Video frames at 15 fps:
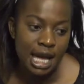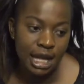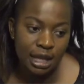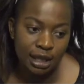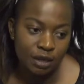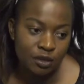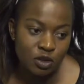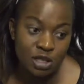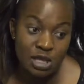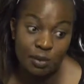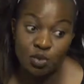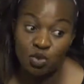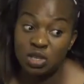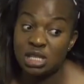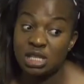And then for
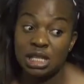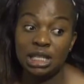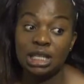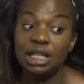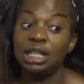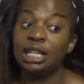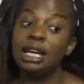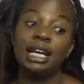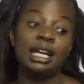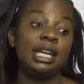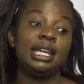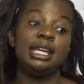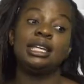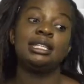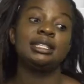some reason
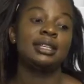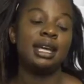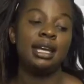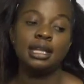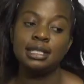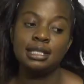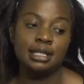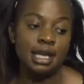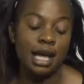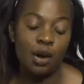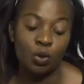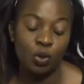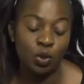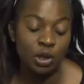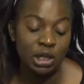he said,
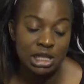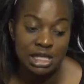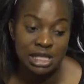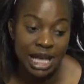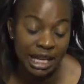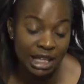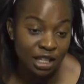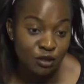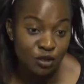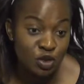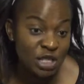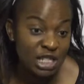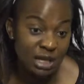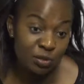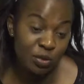I'll only sign if you
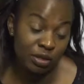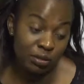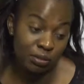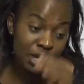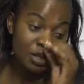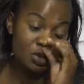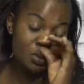sleep with me.